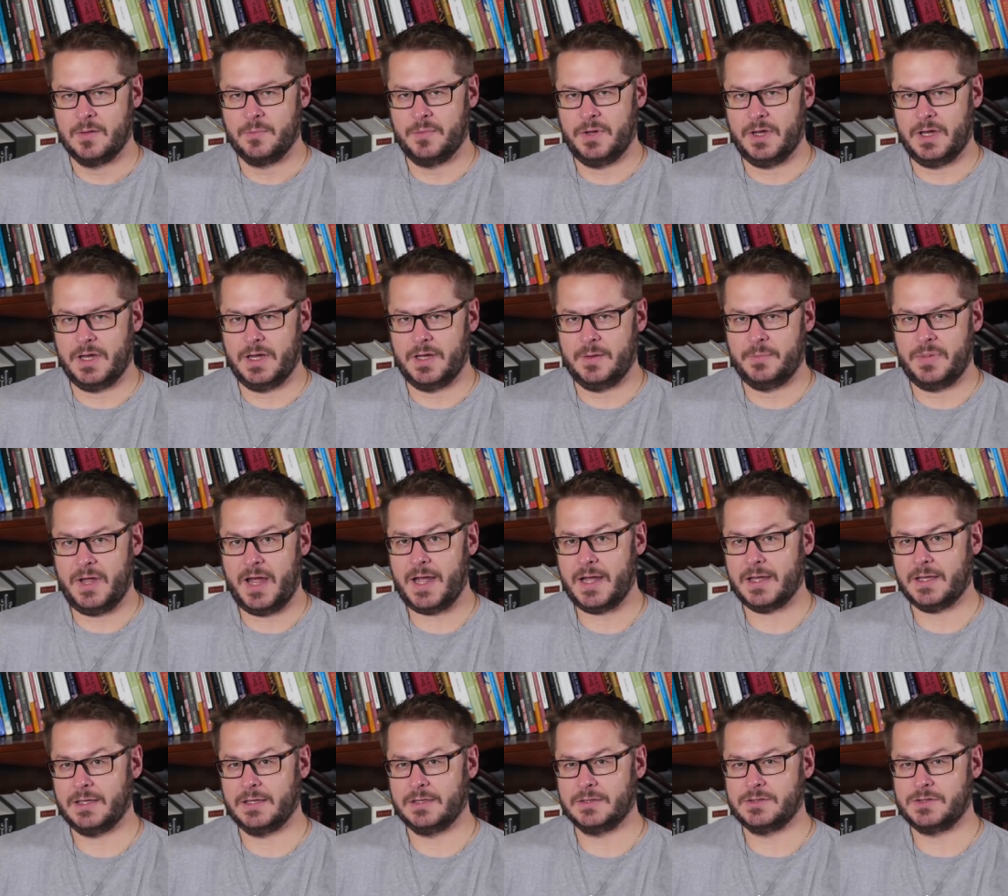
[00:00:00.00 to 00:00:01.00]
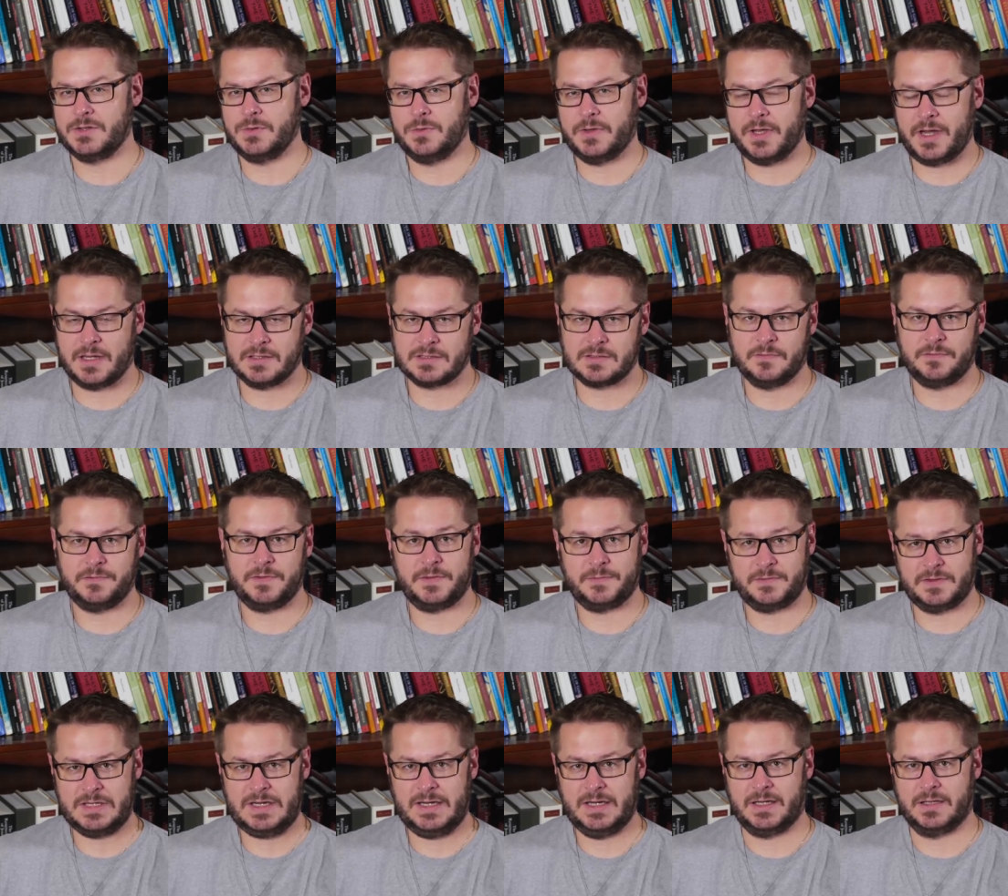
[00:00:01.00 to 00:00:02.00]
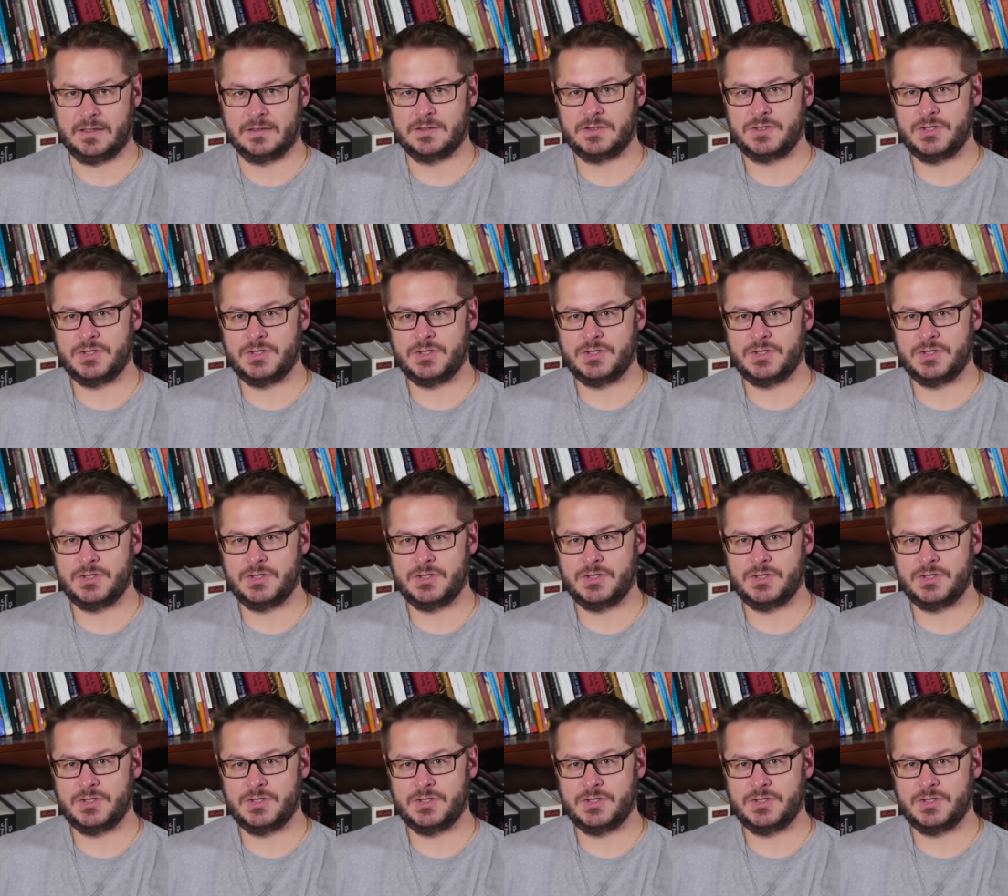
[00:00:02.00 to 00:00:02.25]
But back in 2015,